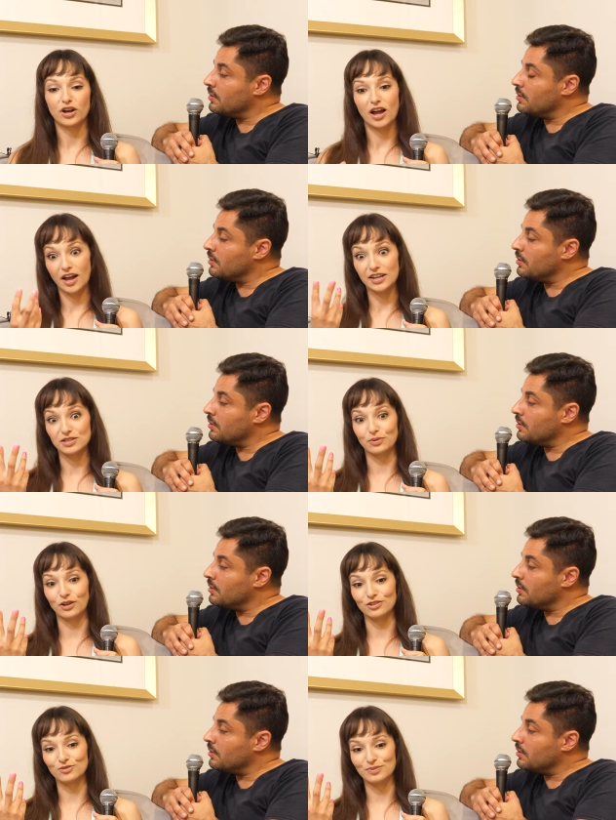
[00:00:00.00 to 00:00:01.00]
Speaker 1: her eyes
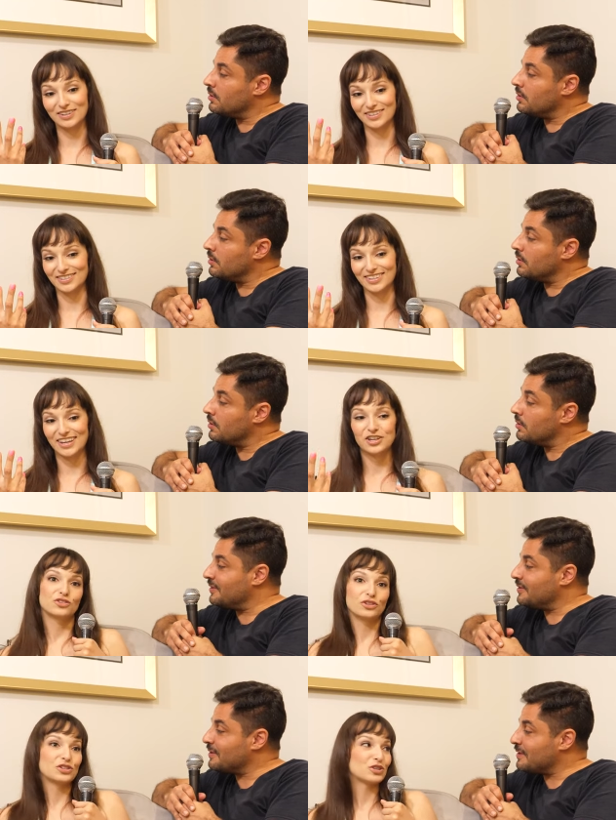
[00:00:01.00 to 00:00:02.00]
bulge because there's
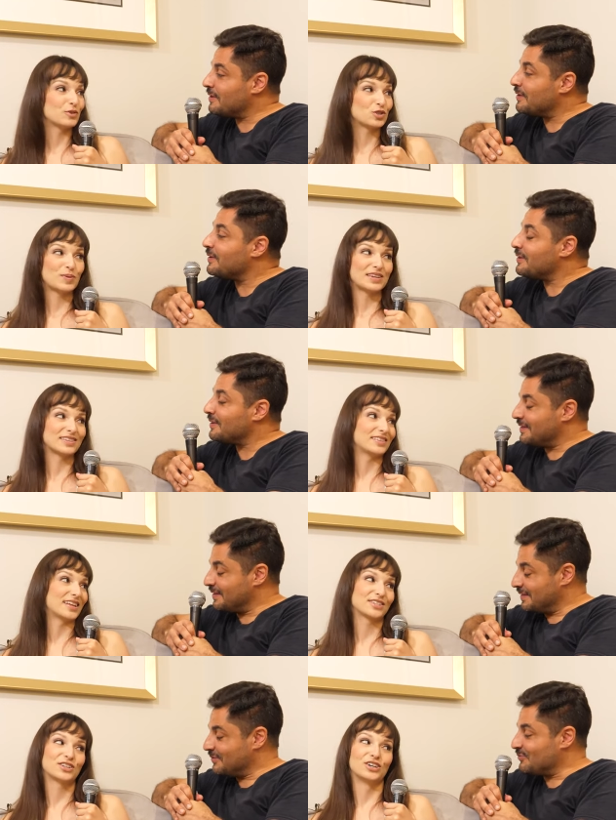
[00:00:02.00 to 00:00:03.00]
only so much space in that
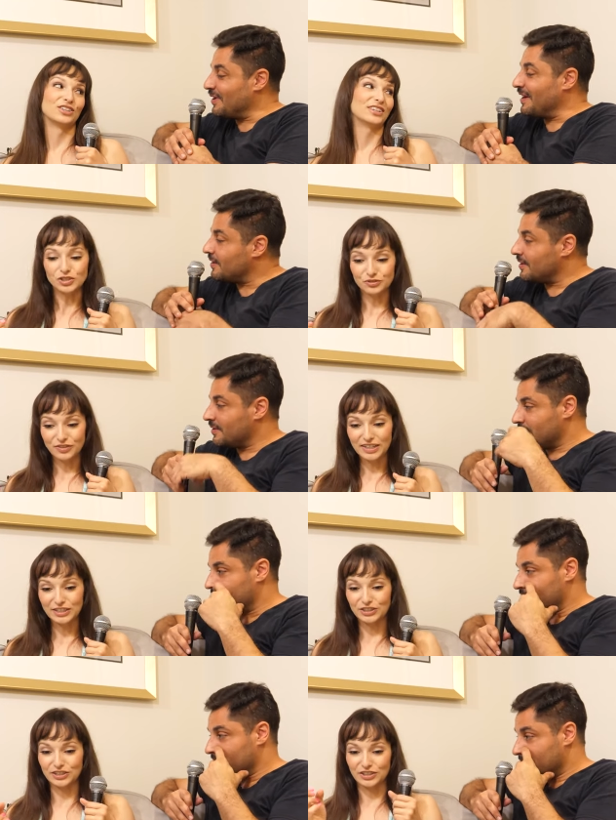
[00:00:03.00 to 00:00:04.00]
skull. Right. Her there